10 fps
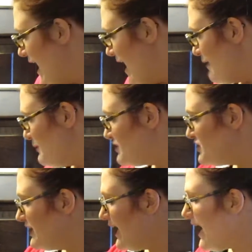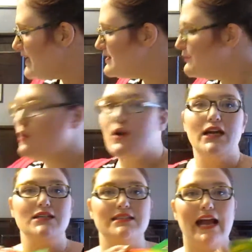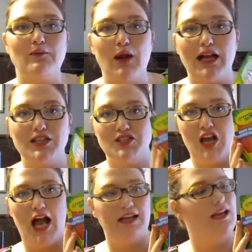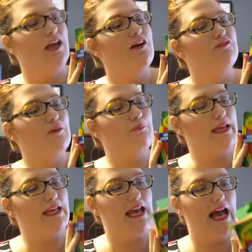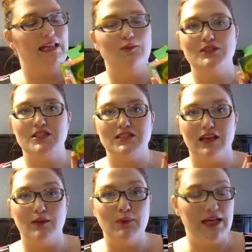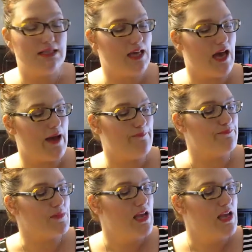and um, she got some more sidewalk chalk from Mike and Allie, which is good because um,